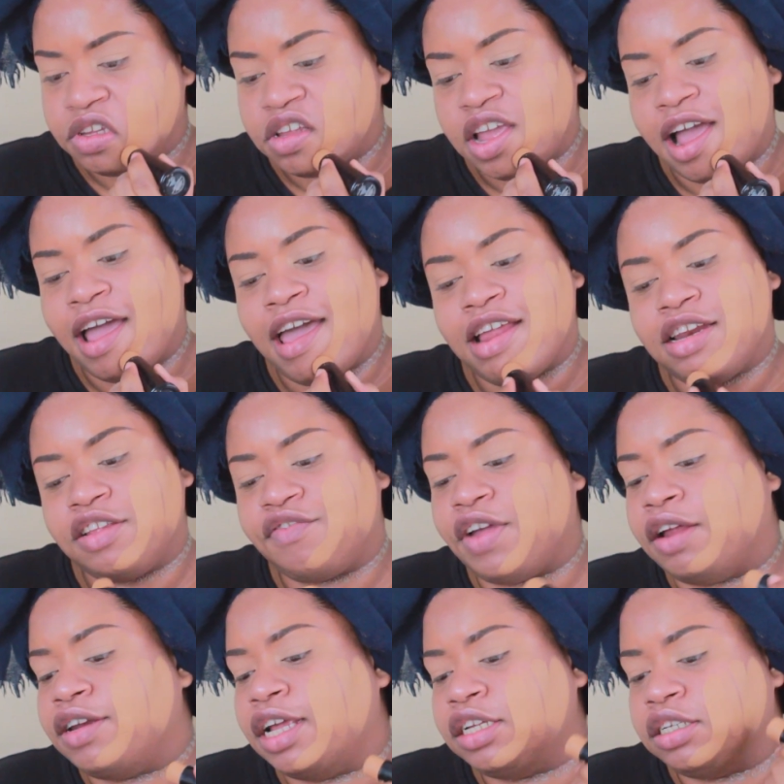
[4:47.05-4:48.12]
I had this
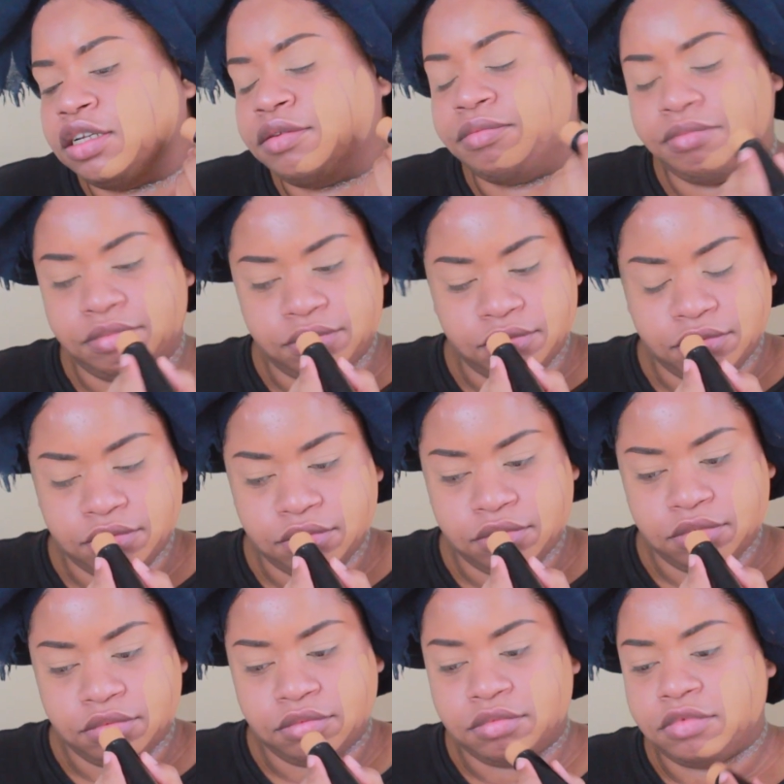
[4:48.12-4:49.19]
foundation
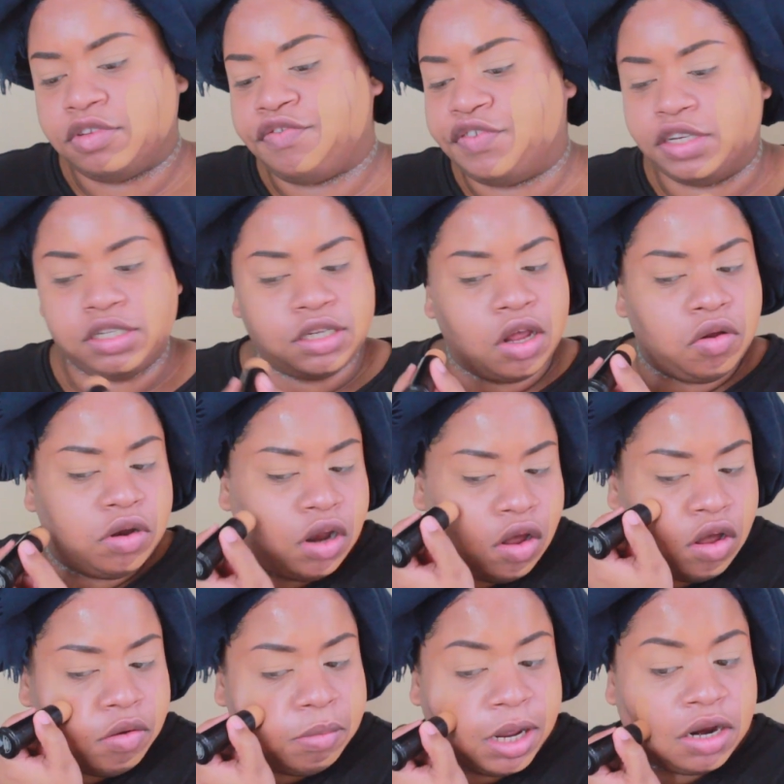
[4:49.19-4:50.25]
for so
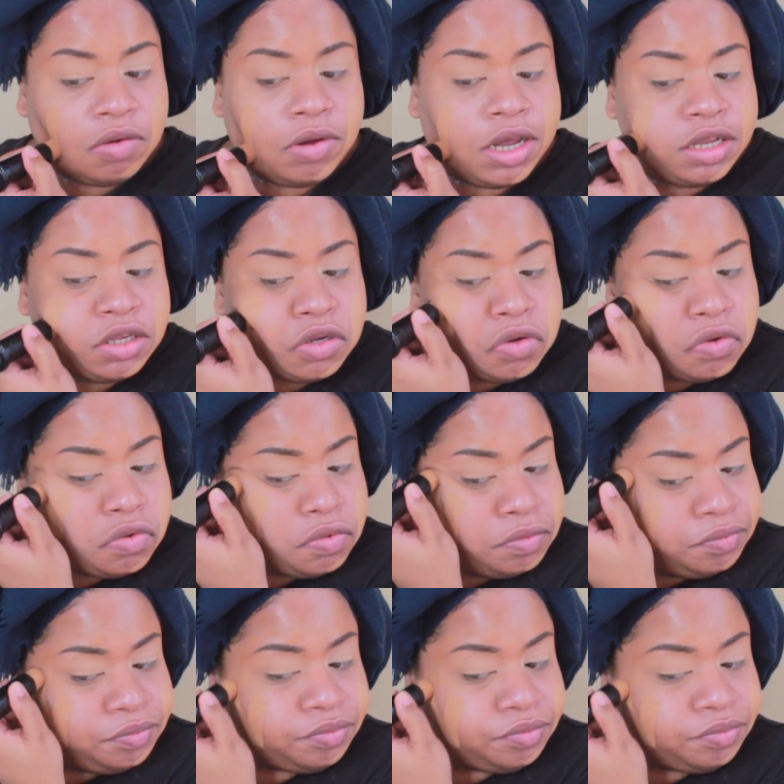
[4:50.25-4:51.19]
long, by the way, too.